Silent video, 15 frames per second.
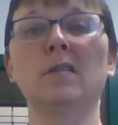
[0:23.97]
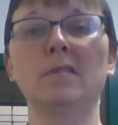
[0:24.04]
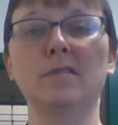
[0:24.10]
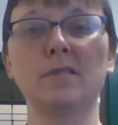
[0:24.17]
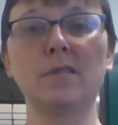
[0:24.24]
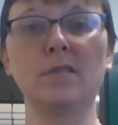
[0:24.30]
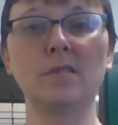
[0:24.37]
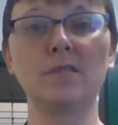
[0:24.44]
as
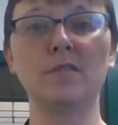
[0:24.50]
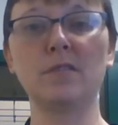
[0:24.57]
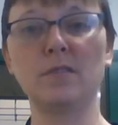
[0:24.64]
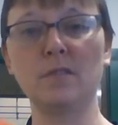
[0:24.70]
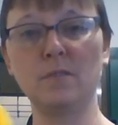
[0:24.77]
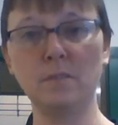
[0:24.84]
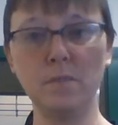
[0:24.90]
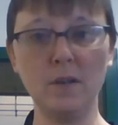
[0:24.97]
long as
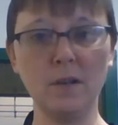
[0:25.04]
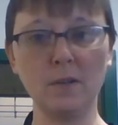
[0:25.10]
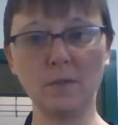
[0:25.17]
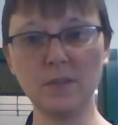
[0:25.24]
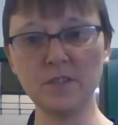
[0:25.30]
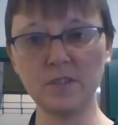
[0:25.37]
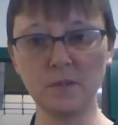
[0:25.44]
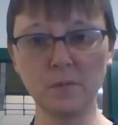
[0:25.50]
you're being
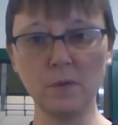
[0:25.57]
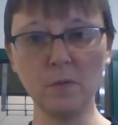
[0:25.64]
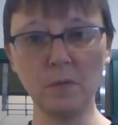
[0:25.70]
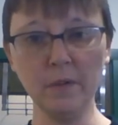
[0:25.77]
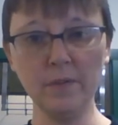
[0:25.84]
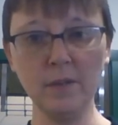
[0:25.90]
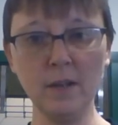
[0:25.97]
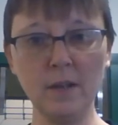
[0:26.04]
reasonable
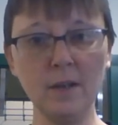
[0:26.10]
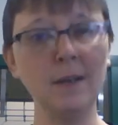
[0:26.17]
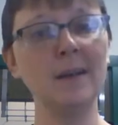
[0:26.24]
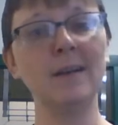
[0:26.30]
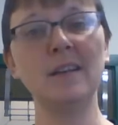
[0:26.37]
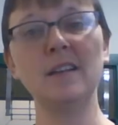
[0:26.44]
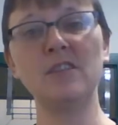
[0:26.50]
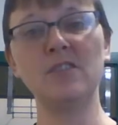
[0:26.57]
with it,
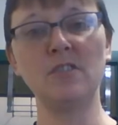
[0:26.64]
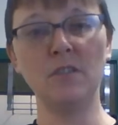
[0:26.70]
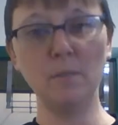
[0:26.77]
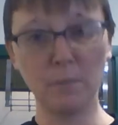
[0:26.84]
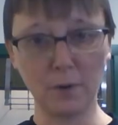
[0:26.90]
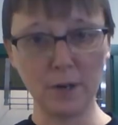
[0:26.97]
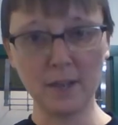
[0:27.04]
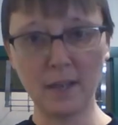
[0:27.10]
it shouldn't
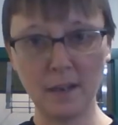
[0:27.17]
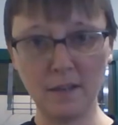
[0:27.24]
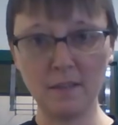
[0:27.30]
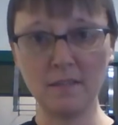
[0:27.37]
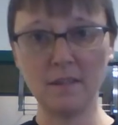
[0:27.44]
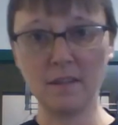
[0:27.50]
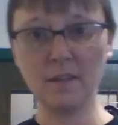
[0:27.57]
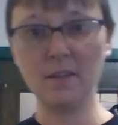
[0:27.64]
break
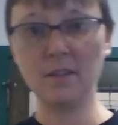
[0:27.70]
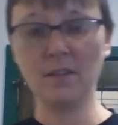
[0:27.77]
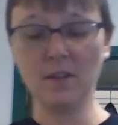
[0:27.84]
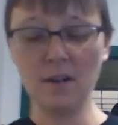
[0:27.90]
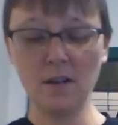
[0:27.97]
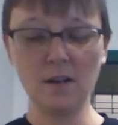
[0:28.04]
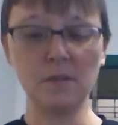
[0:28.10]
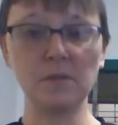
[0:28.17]
anything in your
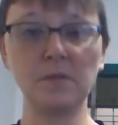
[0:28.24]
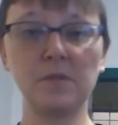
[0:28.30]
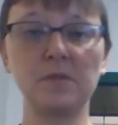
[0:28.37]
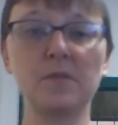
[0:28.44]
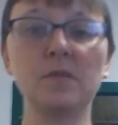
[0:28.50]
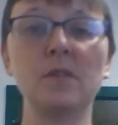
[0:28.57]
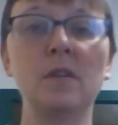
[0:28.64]
house.